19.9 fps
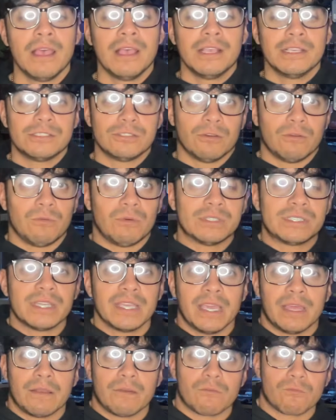So once
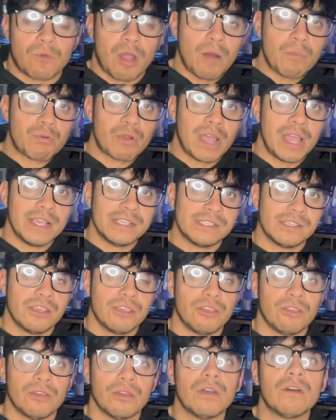again, raw price
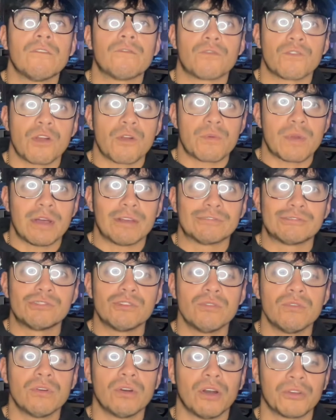for around
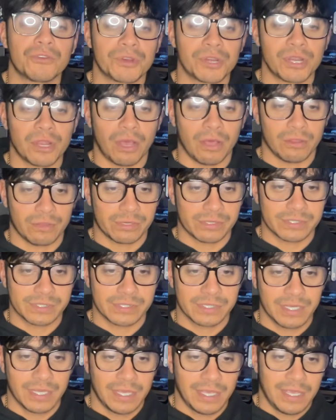$200.
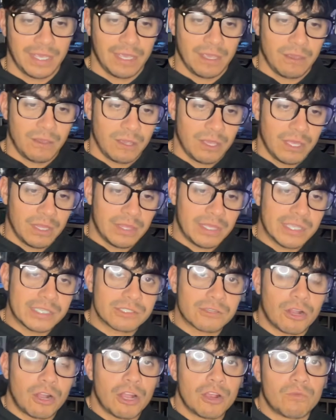This
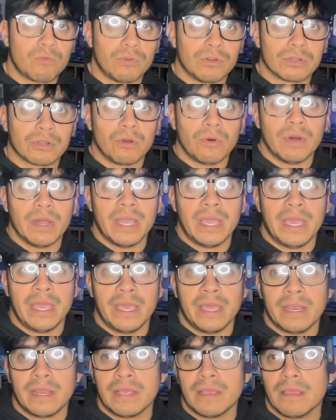card will go
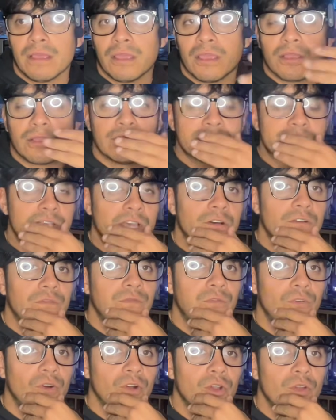ahead, sell
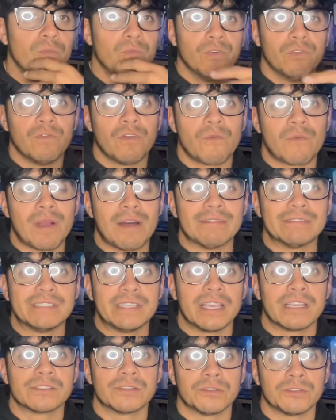for, move around
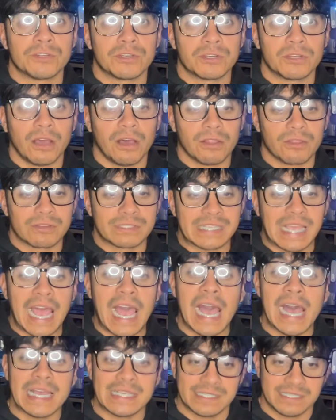$600
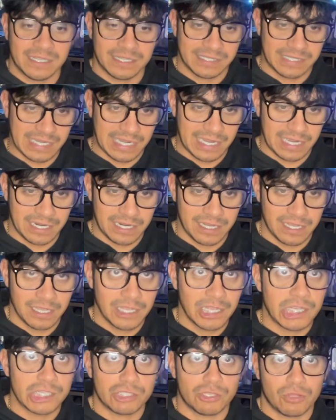as the 10.
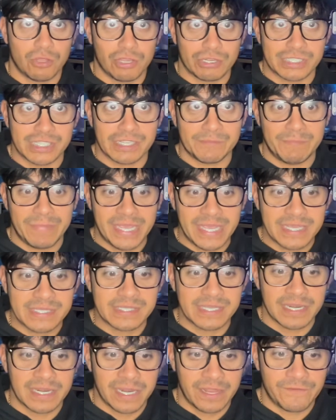So there's a big
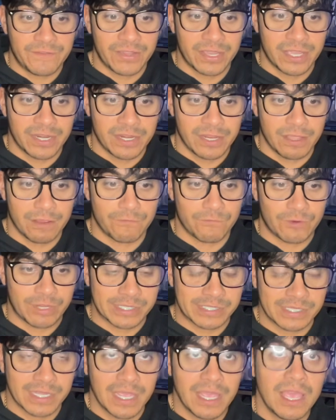significant
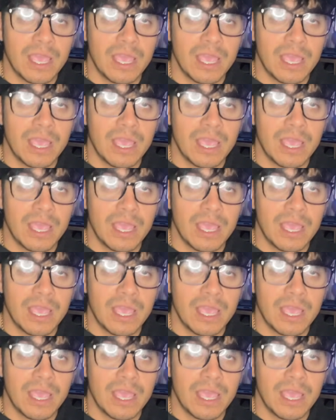difference.